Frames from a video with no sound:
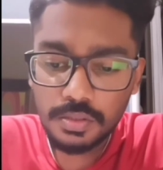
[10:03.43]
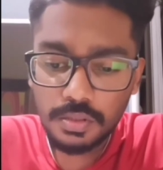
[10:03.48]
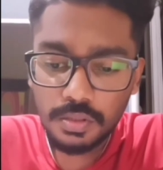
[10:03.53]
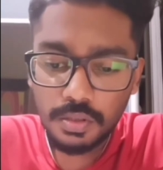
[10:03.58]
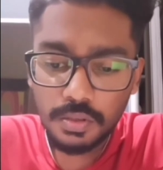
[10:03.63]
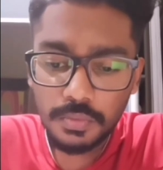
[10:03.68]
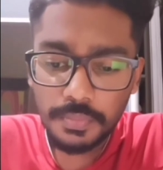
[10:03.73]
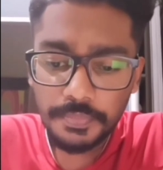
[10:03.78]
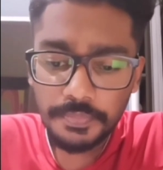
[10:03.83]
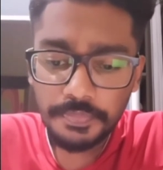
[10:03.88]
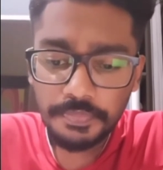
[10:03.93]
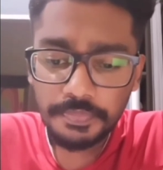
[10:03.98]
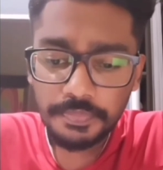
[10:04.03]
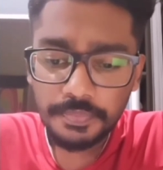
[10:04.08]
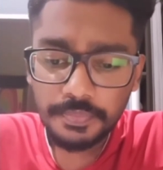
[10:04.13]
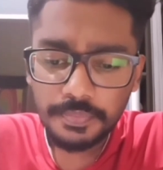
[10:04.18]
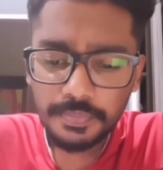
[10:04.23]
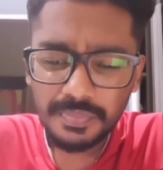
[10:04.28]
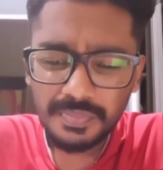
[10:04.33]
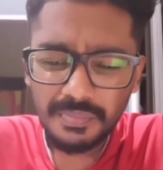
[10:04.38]
So
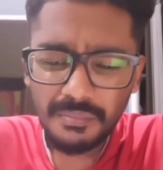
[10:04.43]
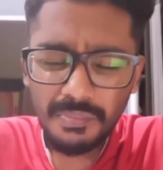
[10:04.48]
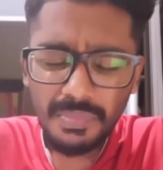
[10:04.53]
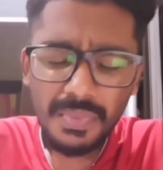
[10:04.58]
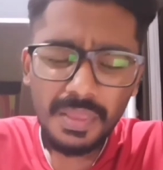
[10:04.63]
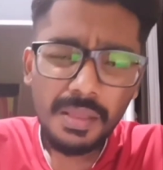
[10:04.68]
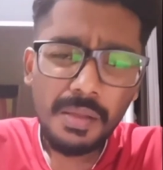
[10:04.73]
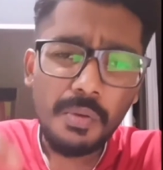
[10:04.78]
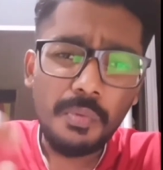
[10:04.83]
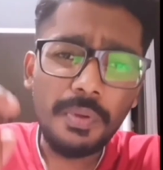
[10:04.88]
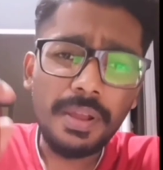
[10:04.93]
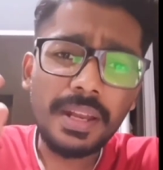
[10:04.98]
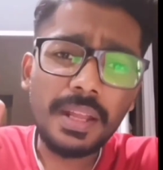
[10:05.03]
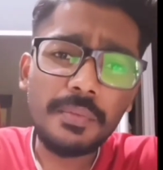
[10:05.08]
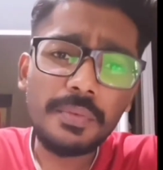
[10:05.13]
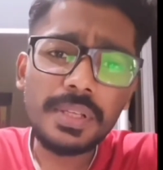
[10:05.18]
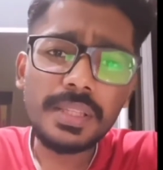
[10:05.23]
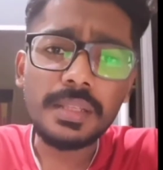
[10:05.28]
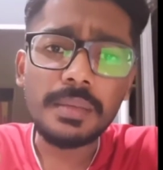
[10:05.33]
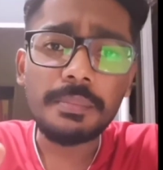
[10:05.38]

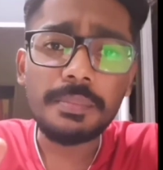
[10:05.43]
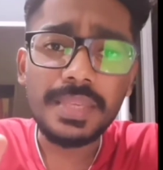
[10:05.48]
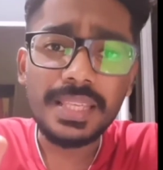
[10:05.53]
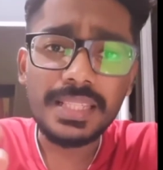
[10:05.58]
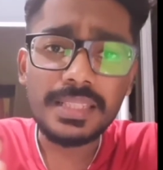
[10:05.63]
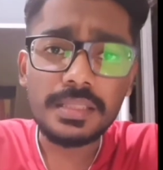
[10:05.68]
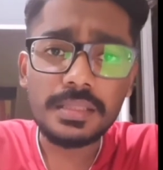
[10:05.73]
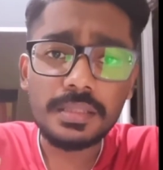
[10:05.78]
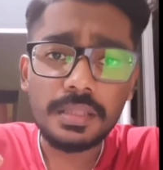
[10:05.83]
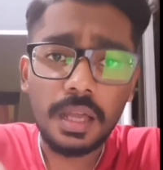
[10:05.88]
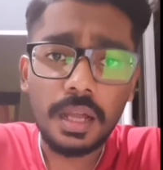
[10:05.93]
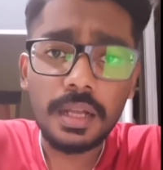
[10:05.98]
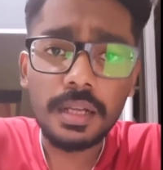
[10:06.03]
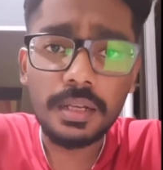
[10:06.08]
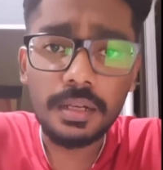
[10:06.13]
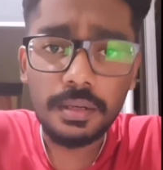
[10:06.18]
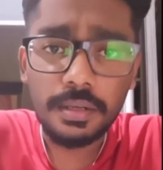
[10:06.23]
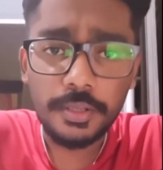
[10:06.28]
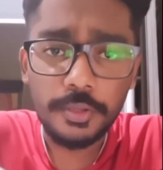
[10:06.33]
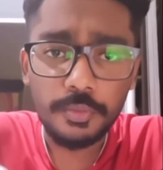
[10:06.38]
whenever the bee
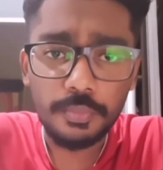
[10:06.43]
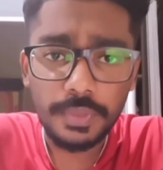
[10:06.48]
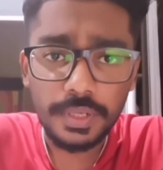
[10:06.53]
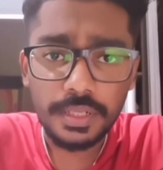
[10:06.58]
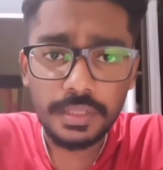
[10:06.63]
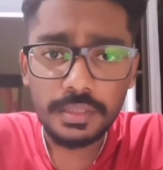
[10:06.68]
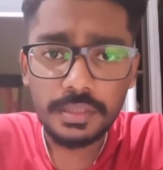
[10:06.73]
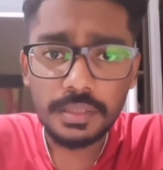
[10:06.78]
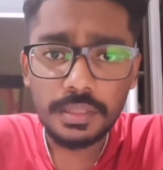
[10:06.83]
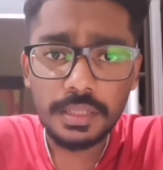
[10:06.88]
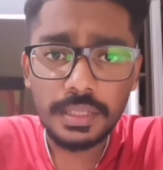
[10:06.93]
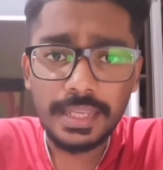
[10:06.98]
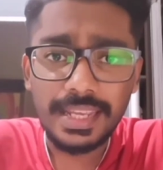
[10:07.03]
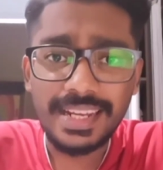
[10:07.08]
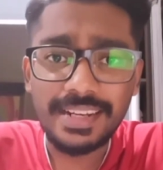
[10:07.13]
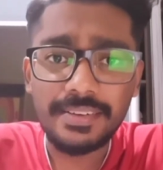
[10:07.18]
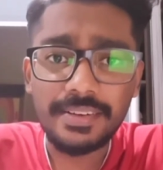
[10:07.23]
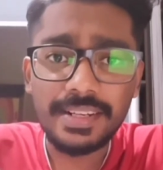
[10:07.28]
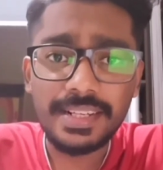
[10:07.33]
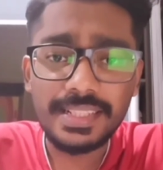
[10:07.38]
stung a human,
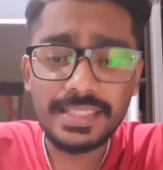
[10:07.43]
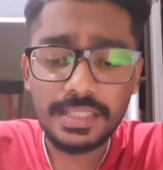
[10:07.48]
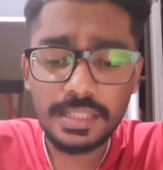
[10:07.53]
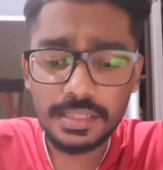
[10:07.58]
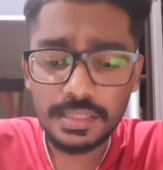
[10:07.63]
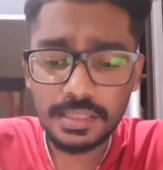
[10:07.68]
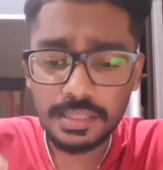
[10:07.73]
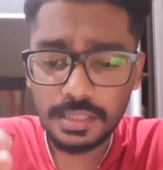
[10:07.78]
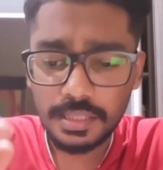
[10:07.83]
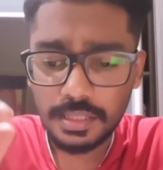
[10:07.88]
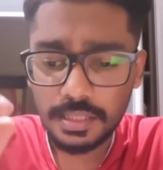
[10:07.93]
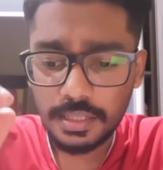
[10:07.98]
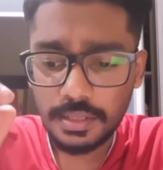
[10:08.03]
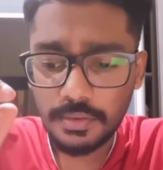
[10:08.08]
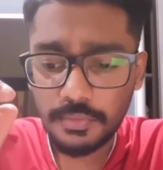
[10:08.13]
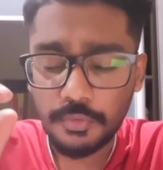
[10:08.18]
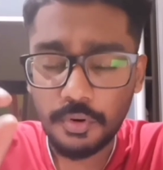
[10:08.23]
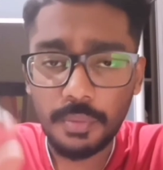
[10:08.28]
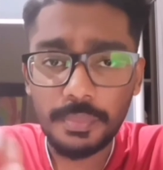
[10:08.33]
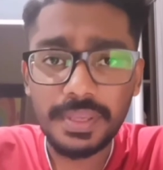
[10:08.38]
it releases
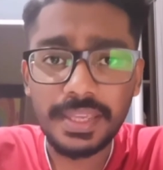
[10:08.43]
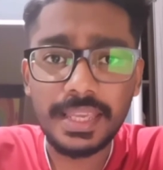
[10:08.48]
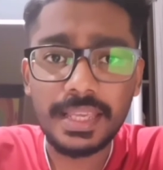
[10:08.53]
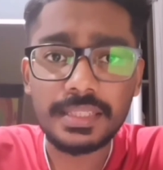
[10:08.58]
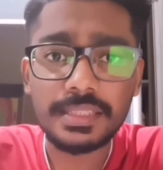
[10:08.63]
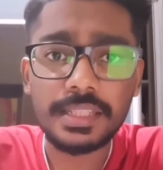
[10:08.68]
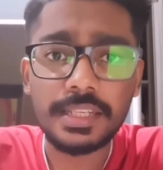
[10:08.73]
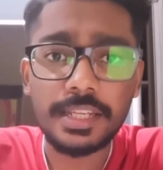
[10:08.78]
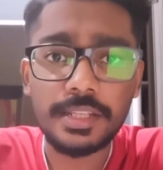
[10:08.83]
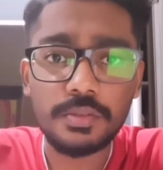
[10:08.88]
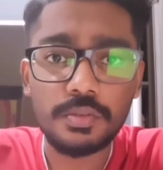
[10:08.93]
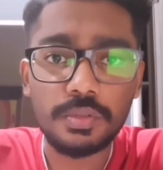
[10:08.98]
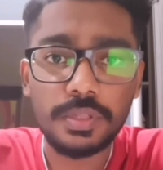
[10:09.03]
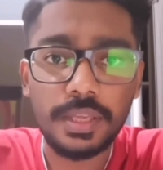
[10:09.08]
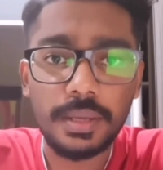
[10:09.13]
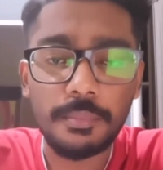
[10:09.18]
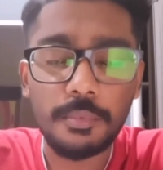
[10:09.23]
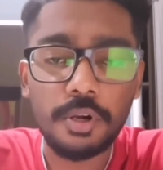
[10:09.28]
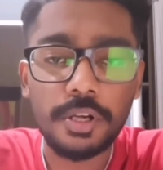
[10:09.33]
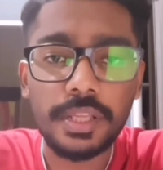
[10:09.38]
formic acid into
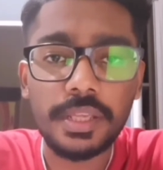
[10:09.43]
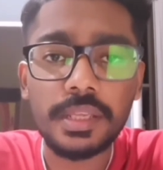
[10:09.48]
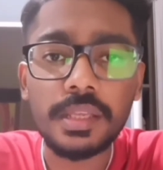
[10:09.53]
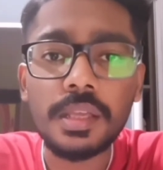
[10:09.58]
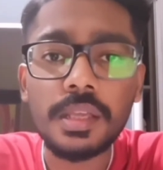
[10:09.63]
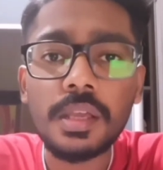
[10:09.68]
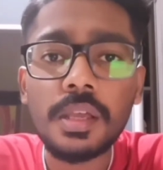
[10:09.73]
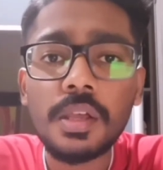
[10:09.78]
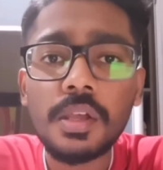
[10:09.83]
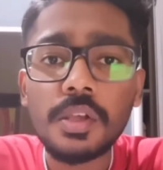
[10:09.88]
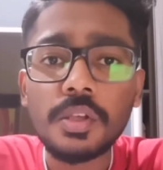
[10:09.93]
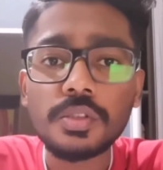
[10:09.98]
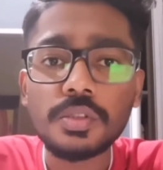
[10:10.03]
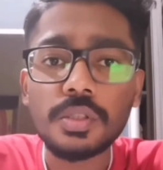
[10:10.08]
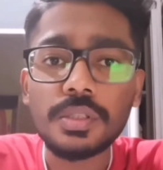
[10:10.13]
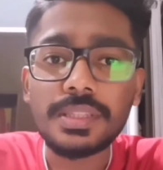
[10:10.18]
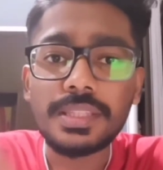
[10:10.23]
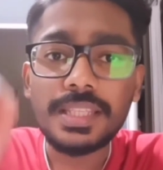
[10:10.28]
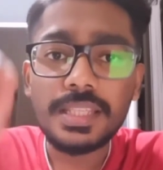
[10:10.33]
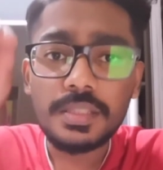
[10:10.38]
their body.
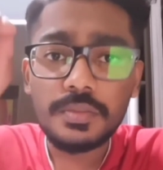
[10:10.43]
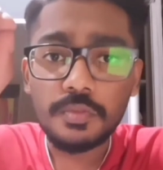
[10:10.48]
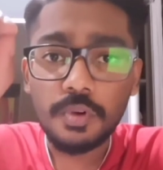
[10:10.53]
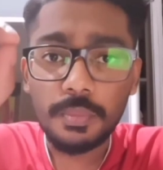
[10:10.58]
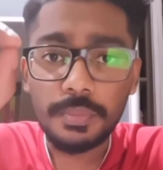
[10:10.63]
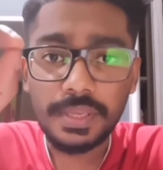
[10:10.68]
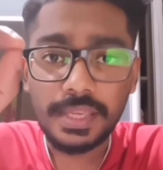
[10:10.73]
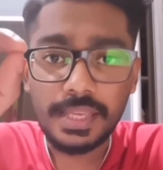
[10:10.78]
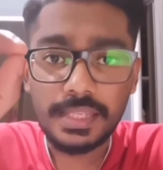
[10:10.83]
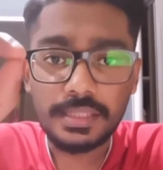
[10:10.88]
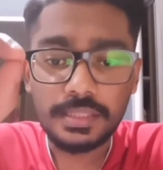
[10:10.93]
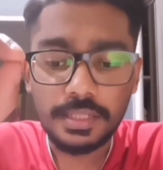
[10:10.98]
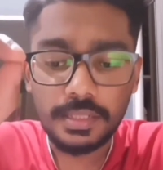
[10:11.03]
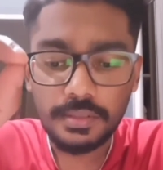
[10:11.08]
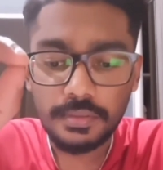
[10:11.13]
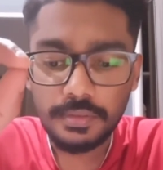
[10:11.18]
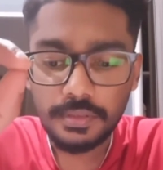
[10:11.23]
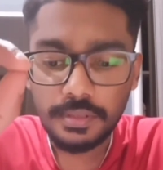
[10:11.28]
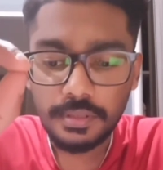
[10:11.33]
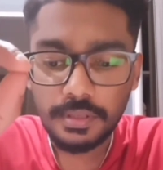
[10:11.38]
So this formic
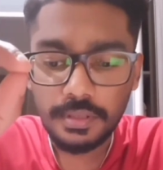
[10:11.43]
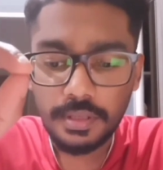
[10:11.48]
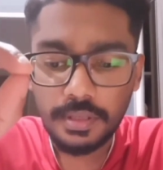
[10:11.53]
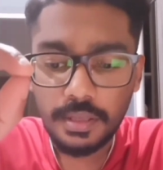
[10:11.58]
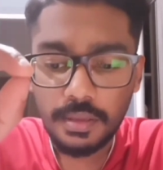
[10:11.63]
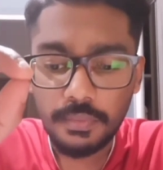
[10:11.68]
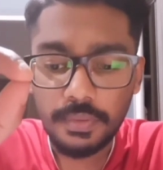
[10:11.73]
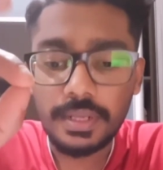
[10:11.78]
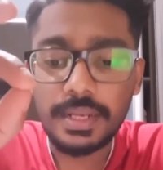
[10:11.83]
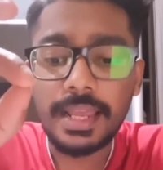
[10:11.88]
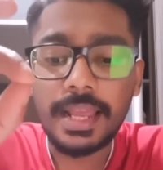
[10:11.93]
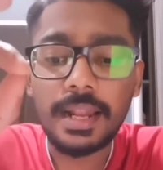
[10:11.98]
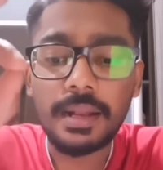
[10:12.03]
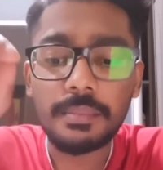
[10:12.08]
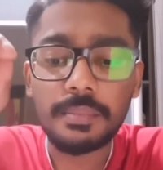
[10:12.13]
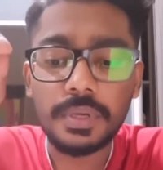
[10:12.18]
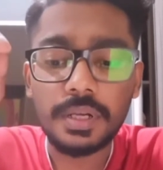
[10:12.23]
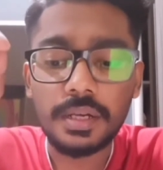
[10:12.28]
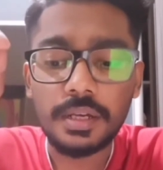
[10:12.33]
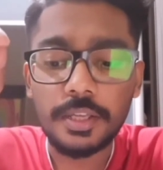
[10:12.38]
acid will
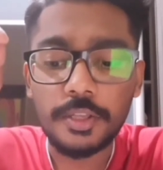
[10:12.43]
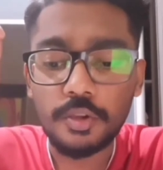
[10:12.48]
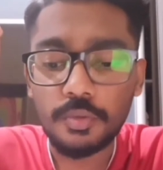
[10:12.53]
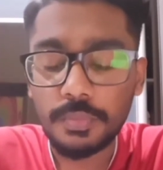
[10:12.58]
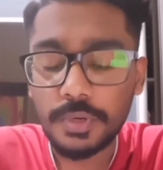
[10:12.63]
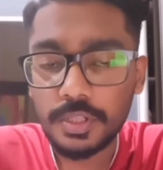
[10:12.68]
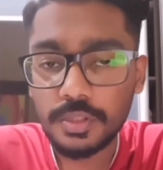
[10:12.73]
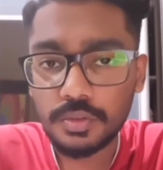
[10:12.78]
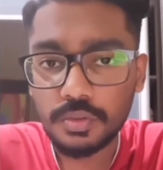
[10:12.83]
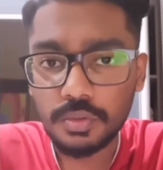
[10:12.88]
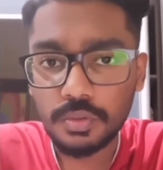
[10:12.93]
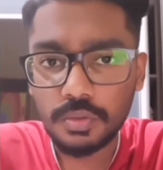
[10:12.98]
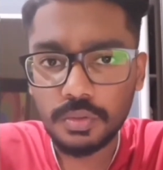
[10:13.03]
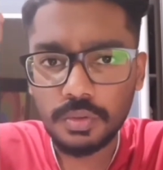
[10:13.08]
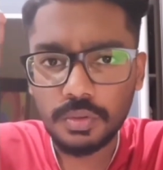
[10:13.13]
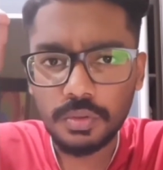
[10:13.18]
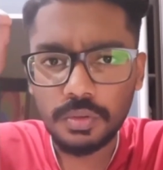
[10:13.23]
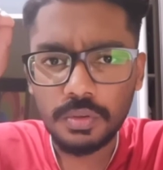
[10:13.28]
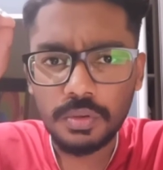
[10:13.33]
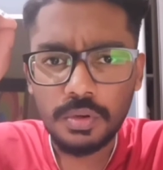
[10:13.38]
help a human
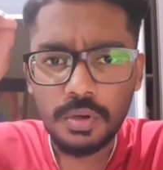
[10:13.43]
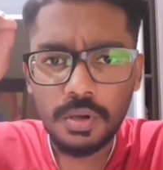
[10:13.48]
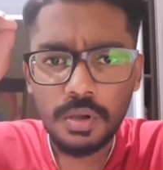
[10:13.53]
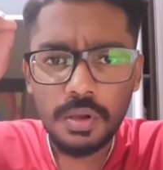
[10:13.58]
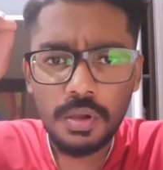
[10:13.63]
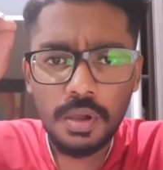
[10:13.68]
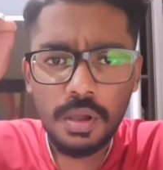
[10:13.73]
to